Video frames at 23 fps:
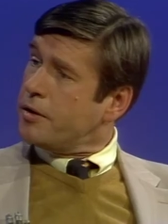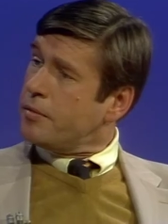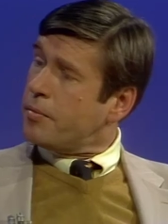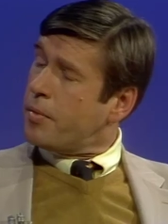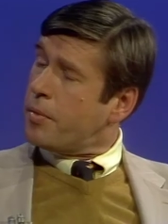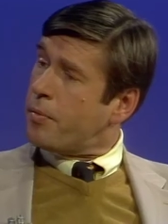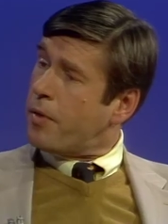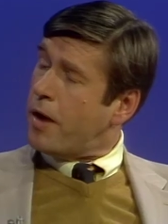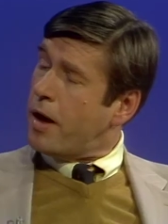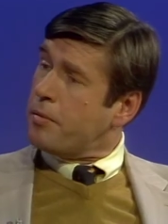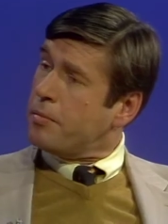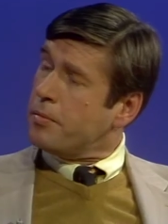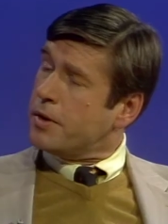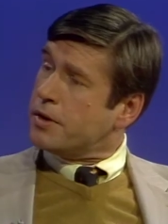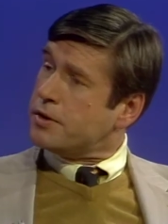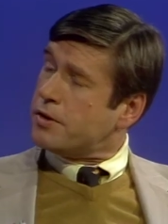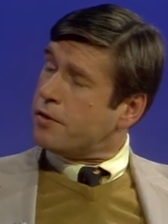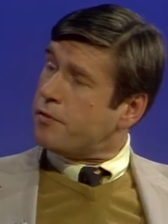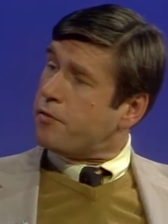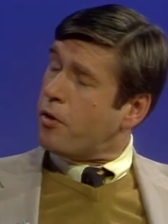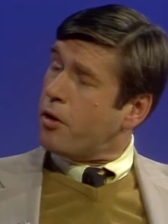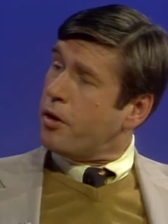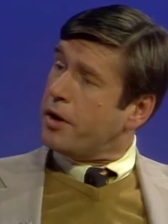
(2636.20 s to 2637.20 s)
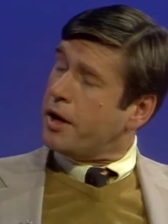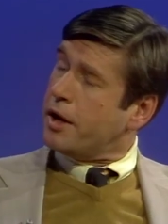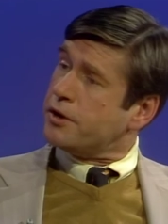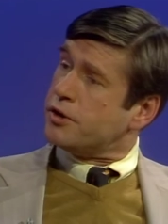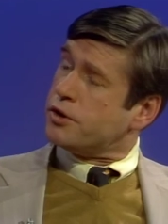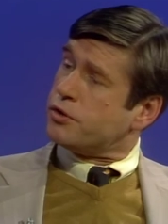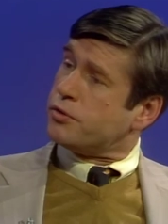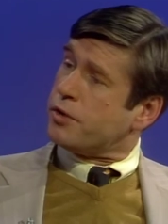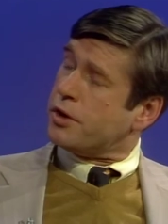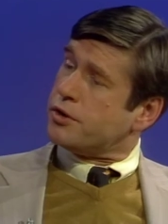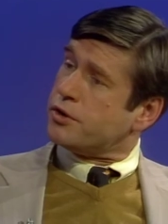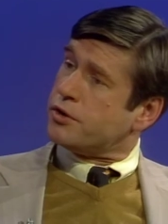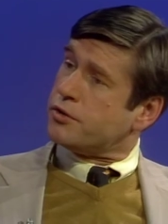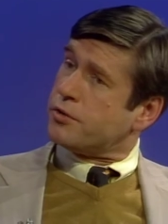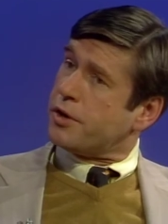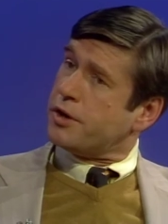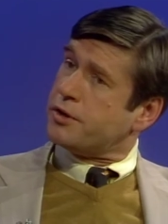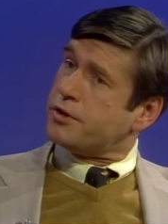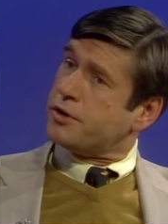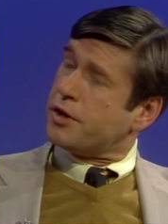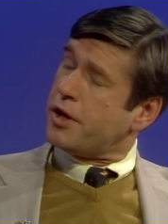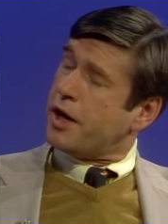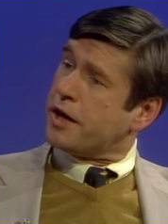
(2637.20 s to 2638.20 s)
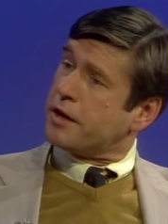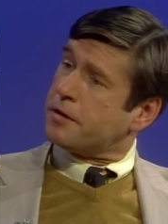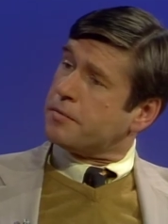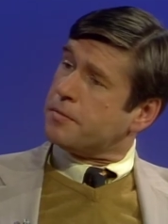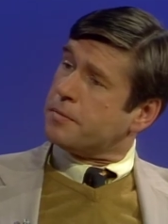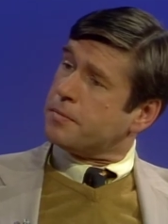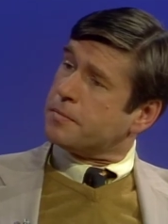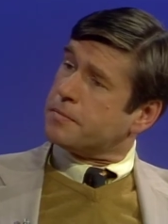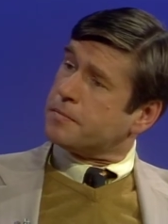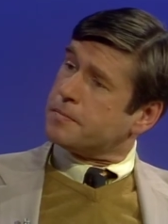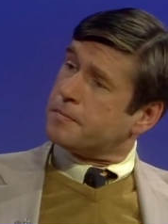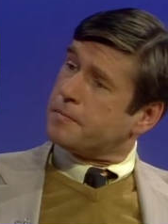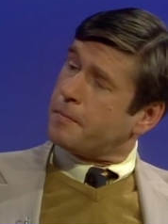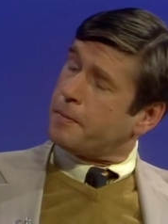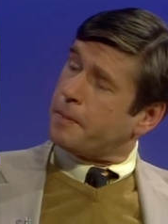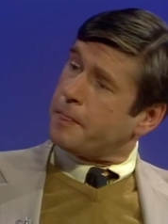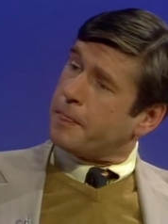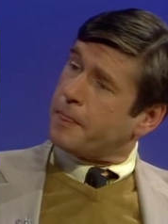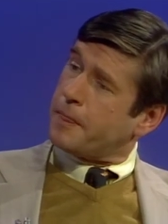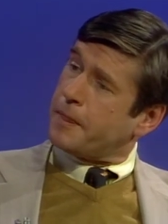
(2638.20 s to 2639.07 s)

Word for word: The I mean, problem you, is the Foreign you, you, Agents Registration hire, Act. You can hire confidence